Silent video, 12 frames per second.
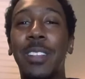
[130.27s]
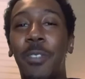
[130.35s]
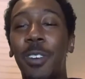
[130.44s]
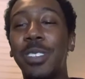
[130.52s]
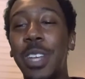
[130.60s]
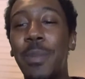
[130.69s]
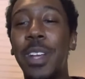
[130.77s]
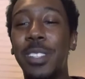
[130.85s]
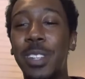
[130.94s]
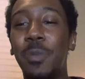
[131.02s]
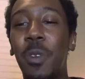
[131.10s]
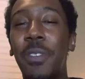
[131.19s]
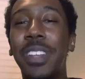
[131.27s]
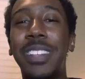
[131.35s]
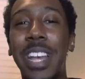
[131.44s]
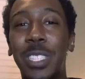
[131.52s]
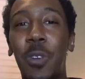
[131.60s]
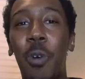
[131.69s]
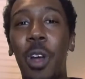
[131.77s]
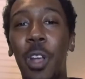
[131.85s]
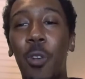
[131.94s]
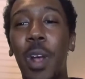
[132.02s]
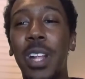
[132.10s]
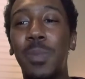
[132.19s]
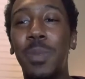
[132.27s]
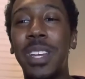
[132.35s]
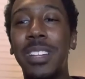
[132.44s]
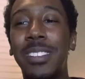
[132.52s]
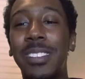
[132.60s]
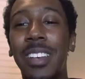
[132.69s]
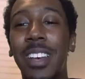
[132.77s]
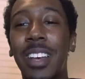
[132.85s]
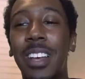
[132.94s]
first 10 minutes of this movie is actually one of the greatest pieces